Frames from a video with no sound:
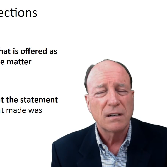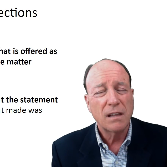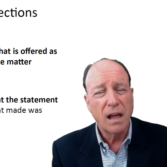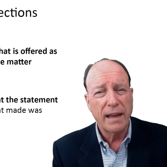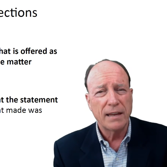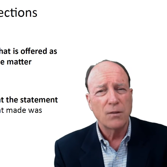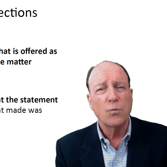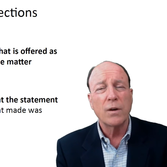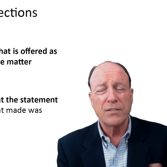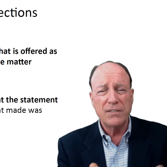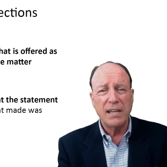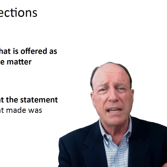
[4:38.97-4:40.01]
client
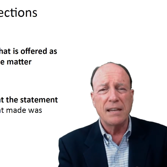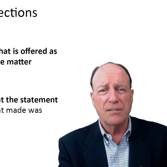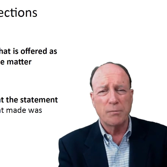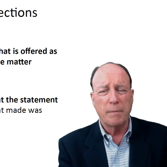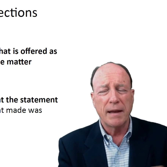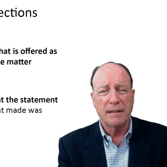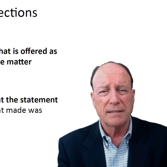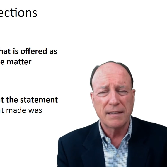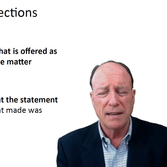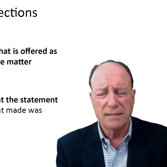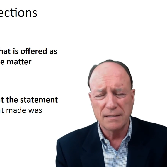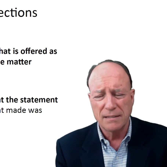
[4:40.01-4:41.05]
was teased by his
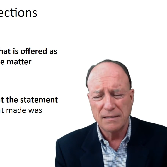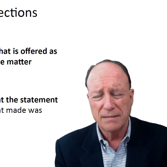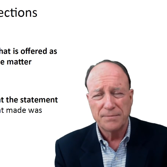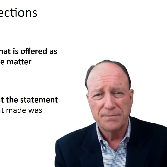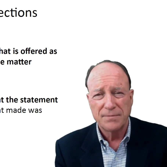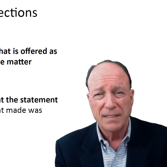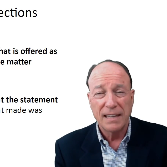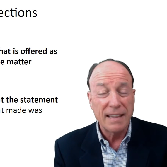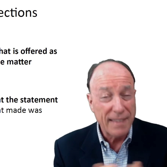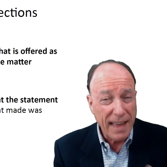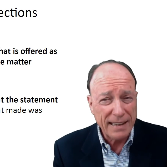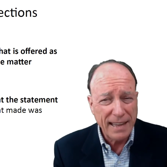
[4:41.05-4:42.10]
cousins.
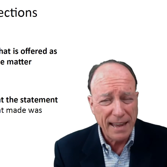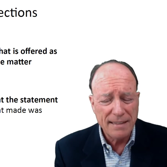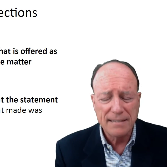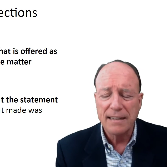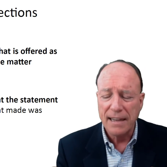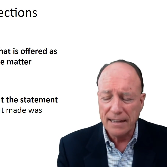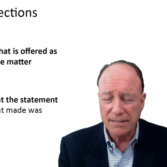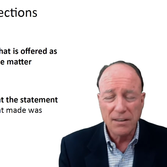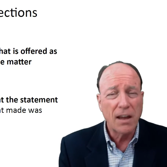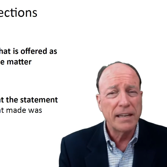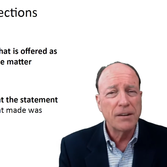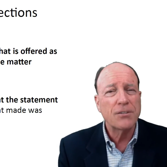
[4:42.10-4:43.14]
In that case, it's
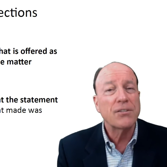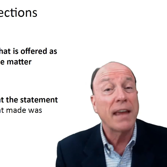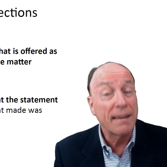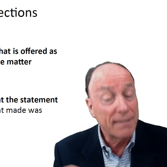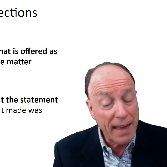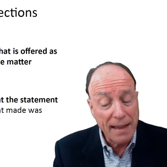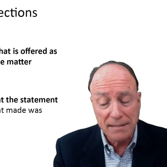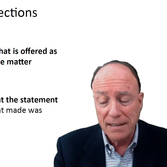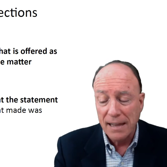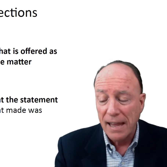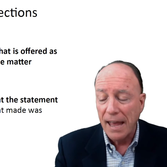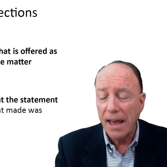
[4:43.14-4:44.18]
not hearsay, and that's
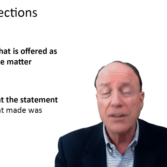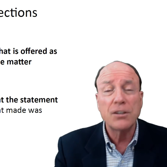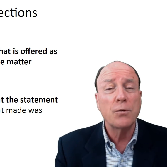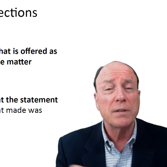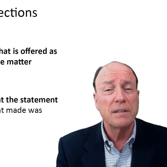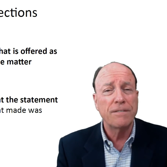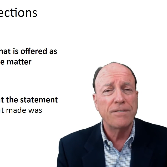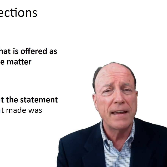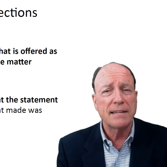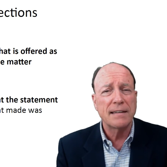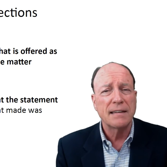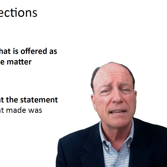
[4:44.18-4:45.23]
how you would
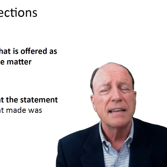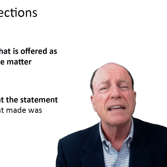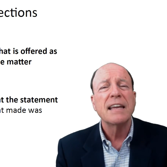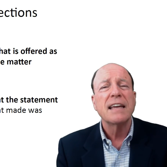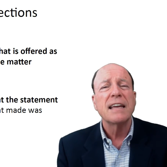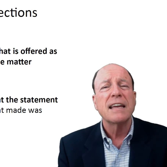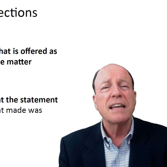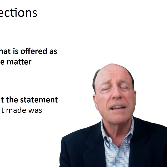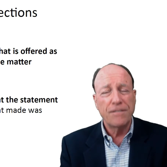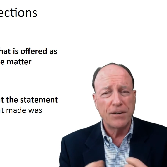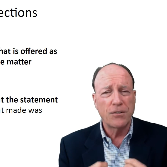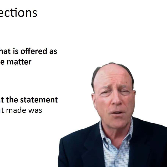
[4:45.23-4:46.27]
defend it
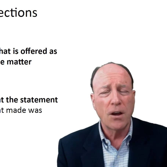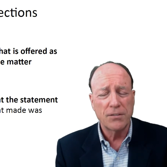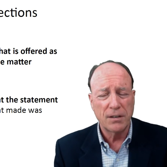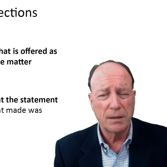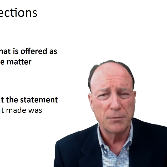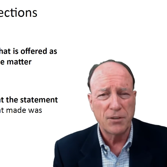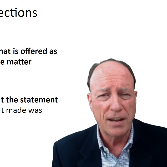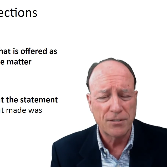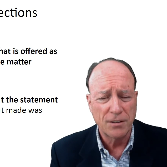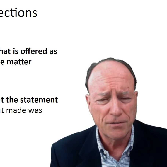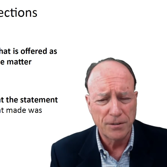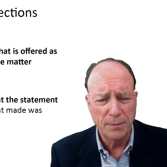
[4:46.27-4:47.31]
if it draws an
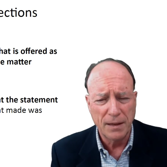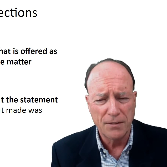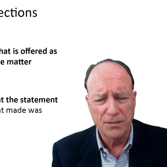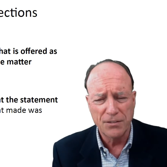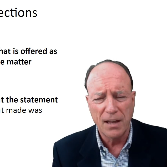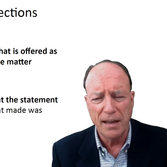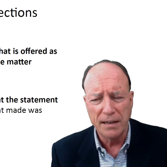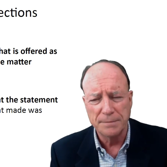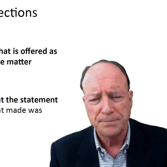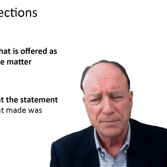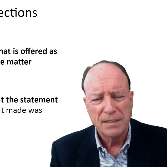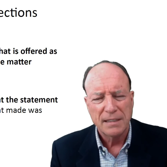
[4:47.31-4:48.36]
objection from the other side.
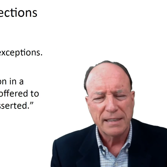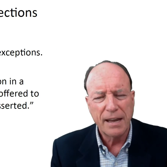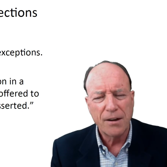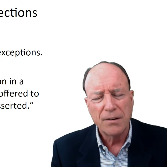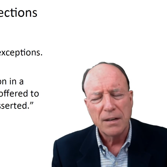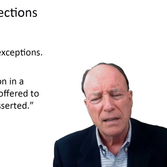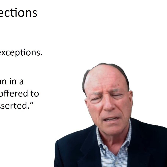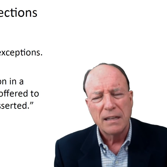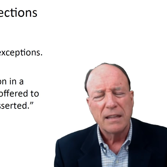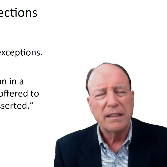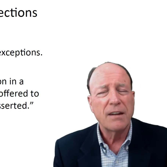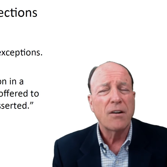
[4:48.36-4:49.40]
Now,
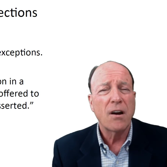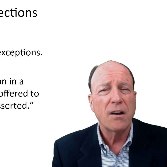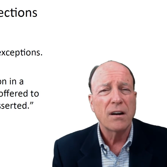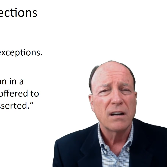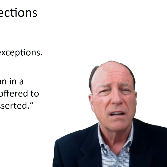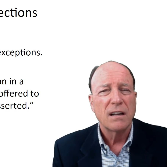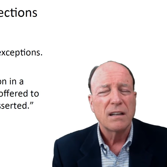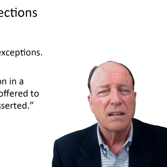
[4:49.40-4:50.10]
there are